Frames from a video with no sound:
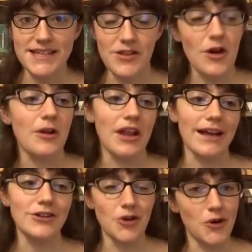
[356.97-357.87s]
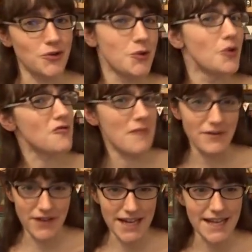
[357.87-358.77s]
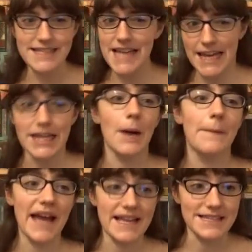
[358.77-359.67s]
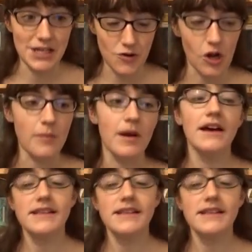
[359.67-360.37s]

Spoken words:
so that, like, not all of my reading is taken up by Anthony Trollope.